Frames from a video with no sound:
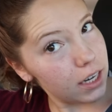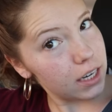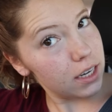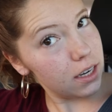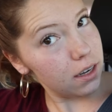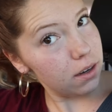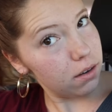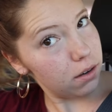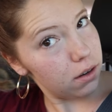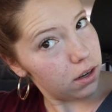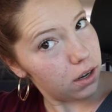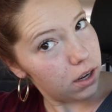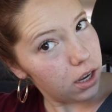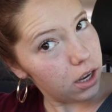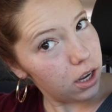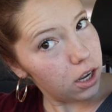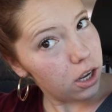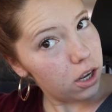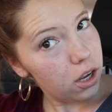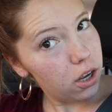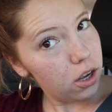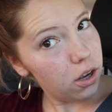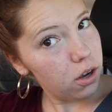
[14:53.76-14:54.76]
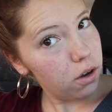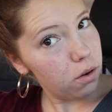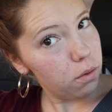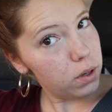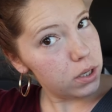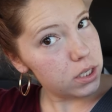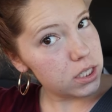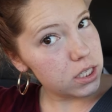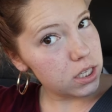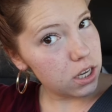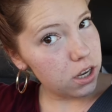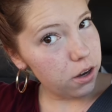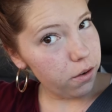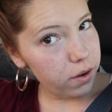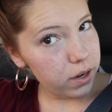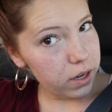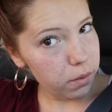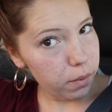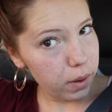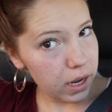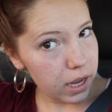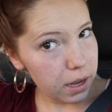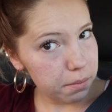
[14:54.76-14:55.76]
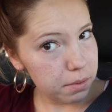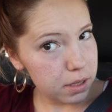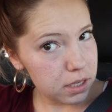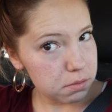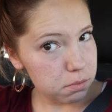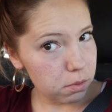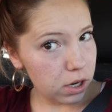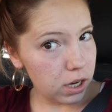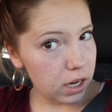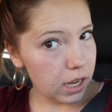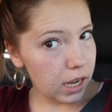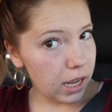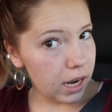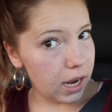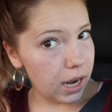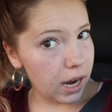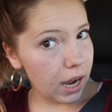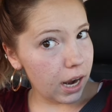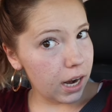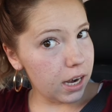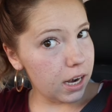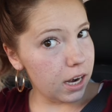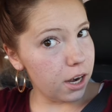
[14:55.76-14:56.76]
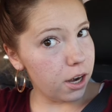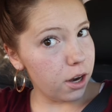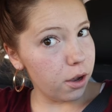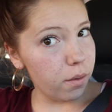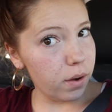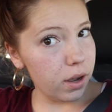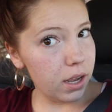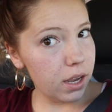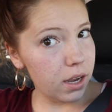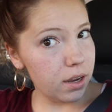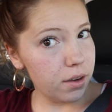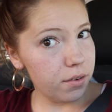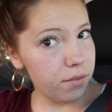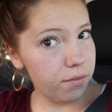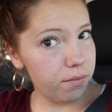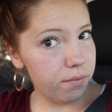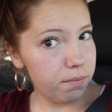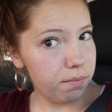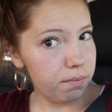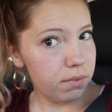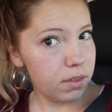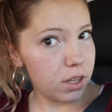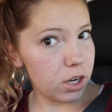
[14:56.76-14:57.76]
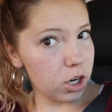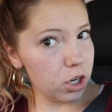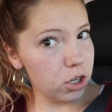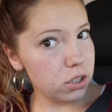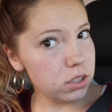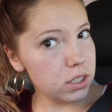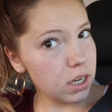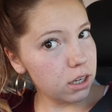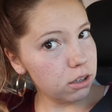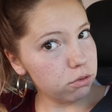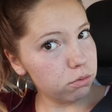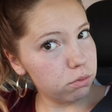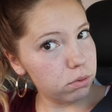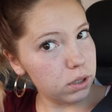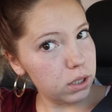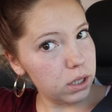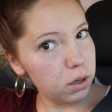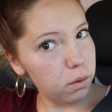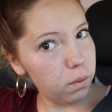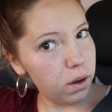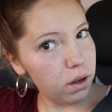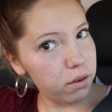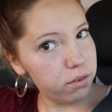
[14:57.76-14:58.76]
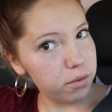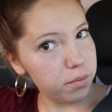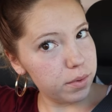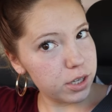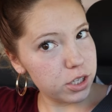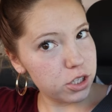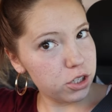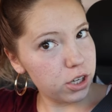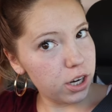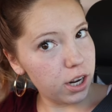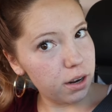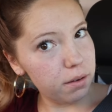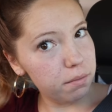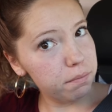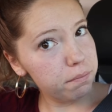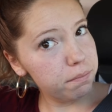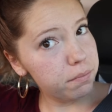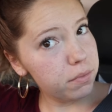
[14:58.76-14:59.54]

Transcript: I was going to wake up this morning at nine and do it. The curls held really well from yesterday.